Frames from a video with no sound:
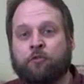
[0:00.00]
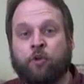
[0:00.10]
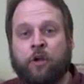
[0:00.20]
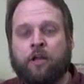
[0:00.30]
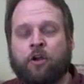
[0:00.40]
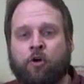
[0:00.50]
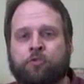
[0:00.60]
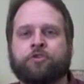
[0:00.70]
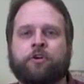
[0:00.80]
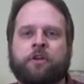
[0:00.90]
Greek
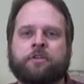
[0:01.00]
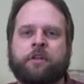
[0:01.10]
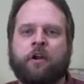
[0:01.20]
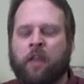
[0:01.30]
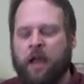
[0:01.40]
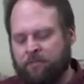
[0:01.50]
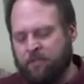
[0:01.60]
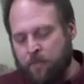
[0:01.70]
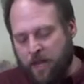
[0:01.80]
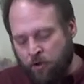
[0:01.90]
culture into their life.
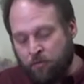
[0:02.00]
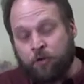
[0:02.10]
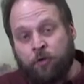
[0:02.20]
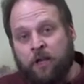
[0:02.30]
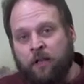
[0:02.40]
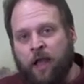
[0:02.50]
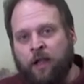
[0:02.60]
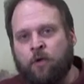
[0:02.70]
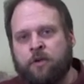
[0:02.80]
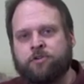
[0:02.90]
They may know the Greek
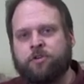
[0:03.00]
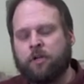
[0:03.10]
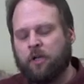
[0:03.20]
language.